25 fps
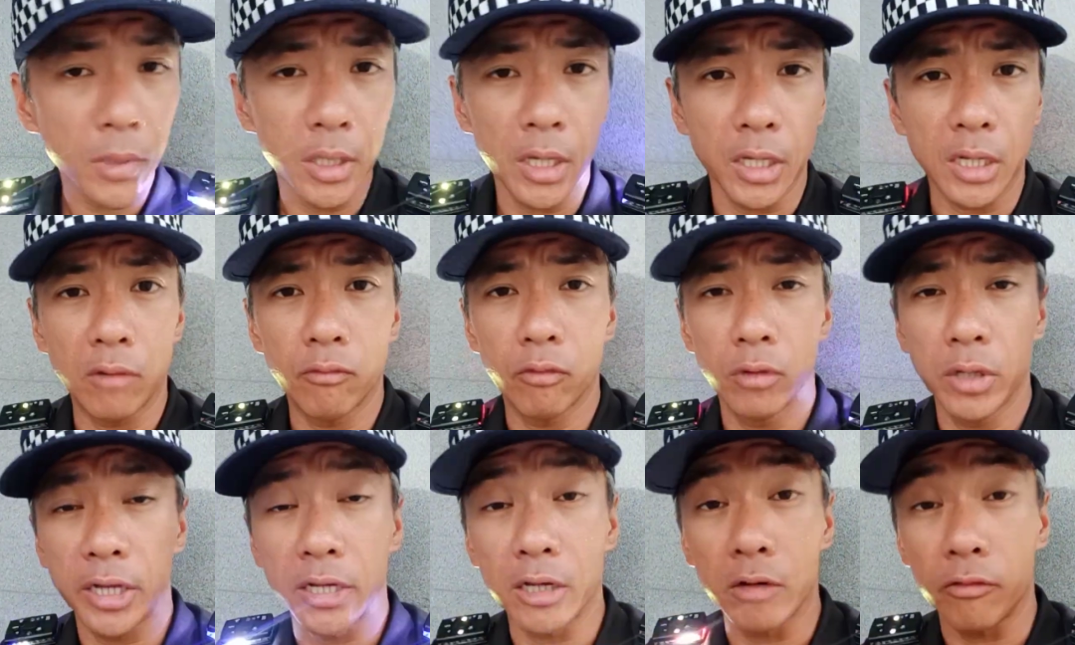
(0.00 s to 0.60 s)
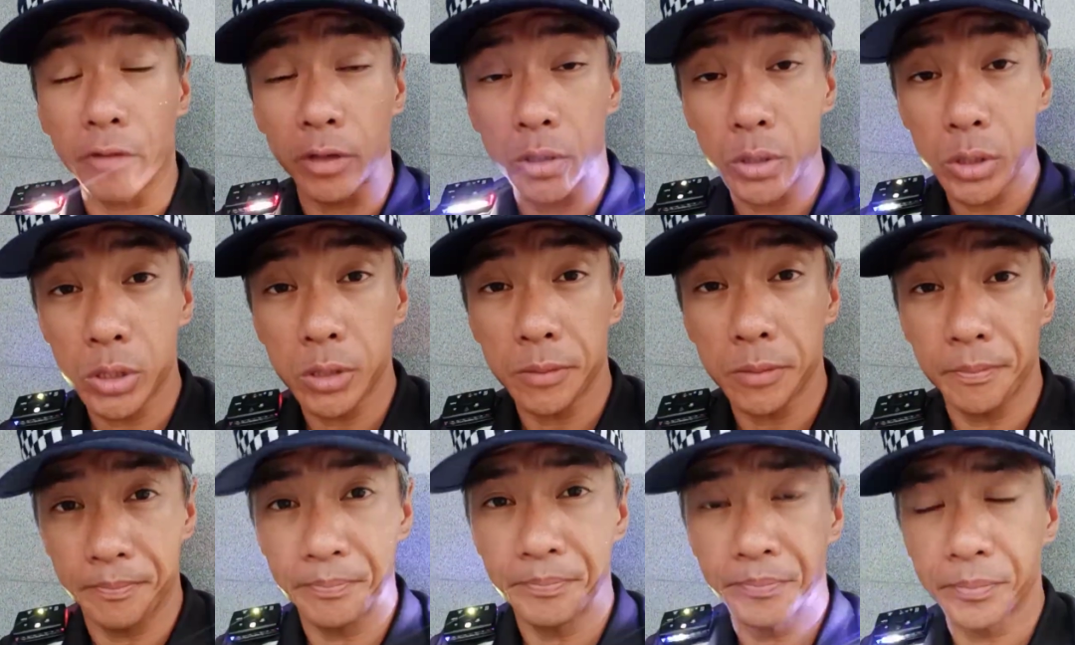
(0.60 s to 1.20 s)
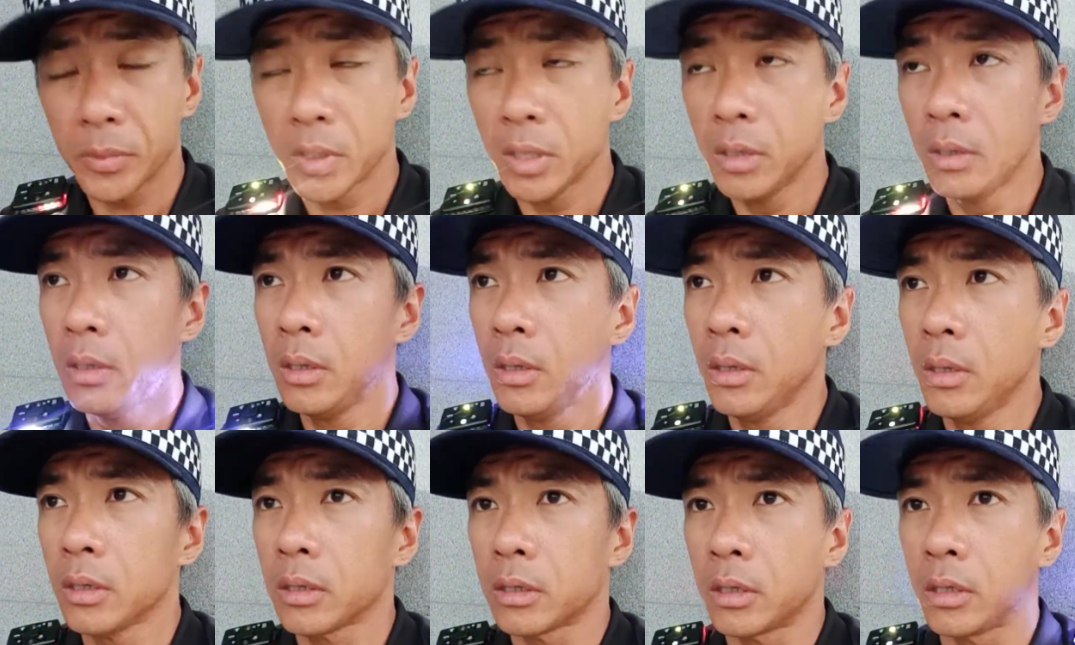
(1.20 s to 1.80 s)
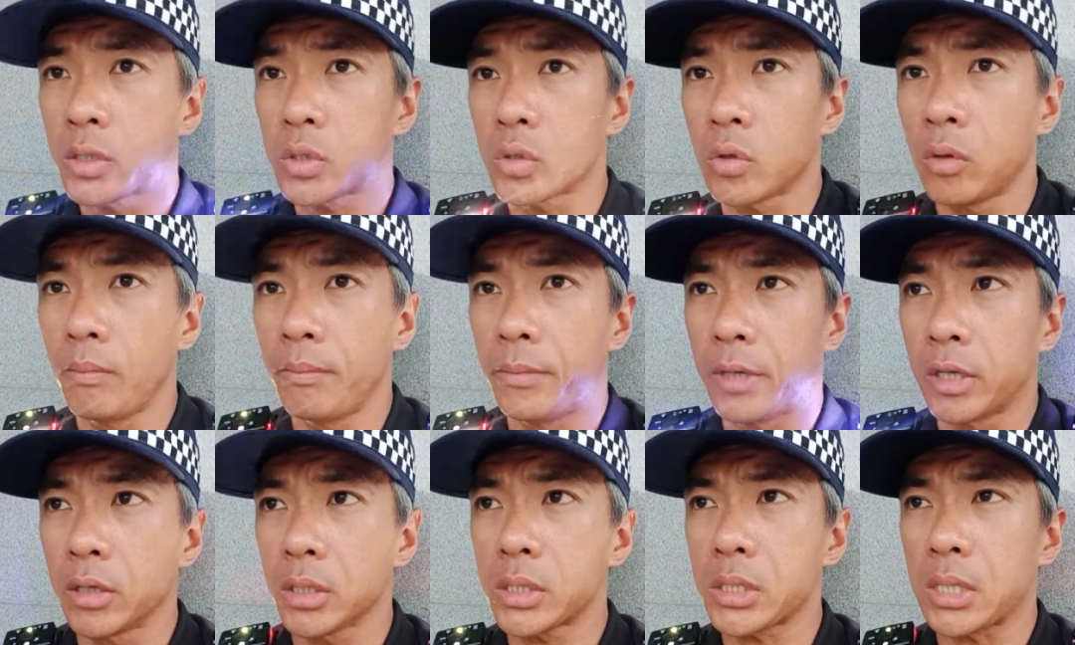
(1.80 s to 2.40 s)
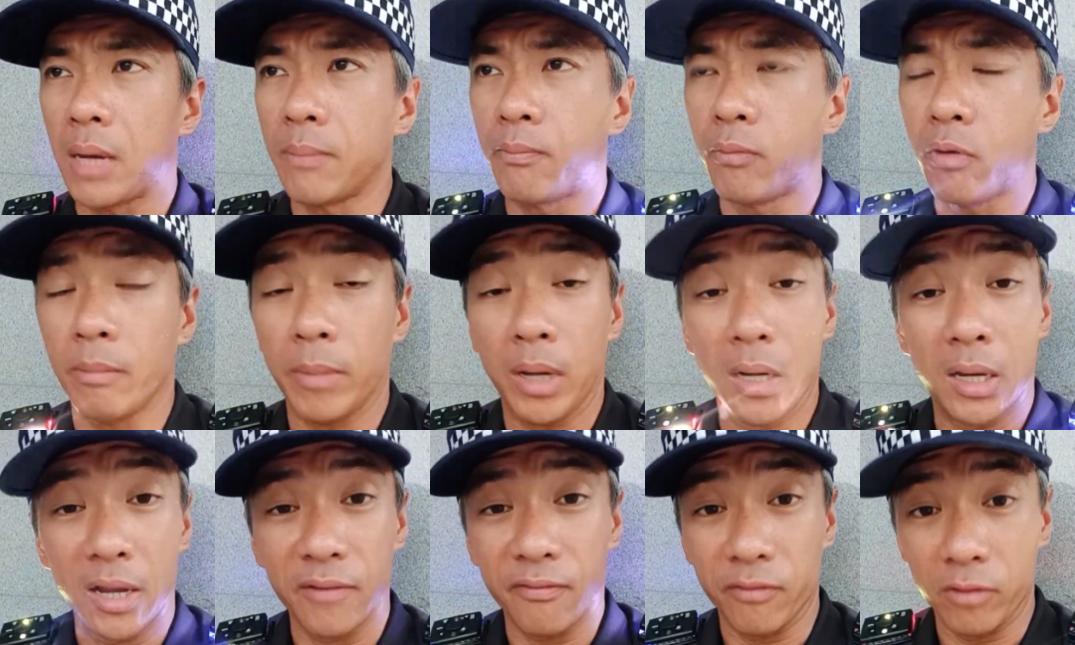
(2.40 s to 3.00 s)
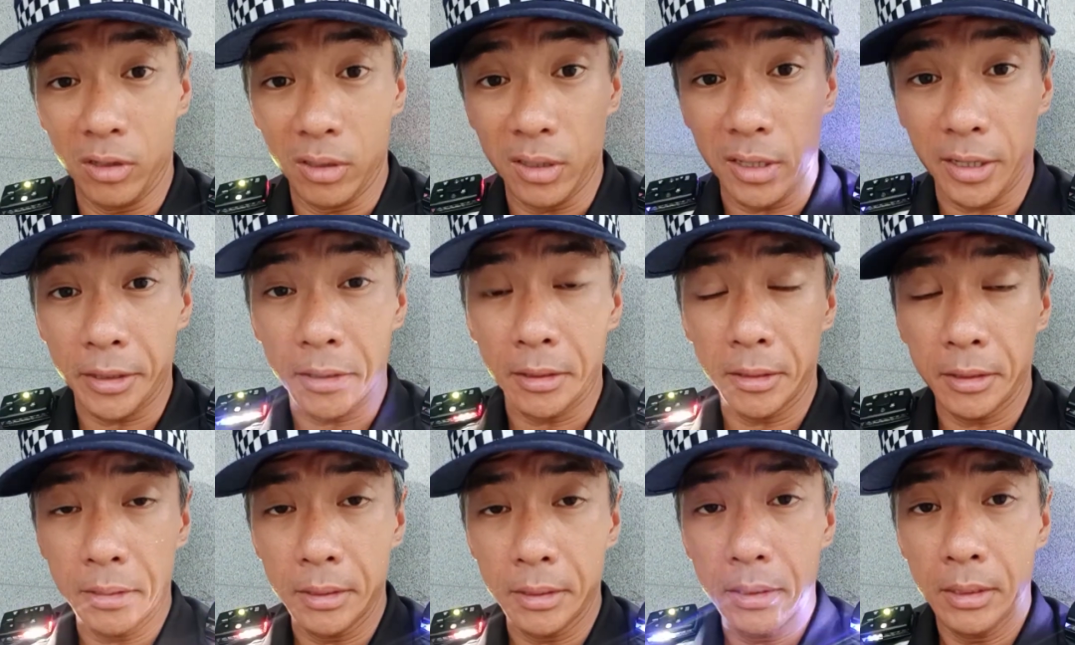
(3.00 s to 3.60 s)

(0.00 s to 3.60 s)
And I won't let it rest. Okay, so because I put my life on the line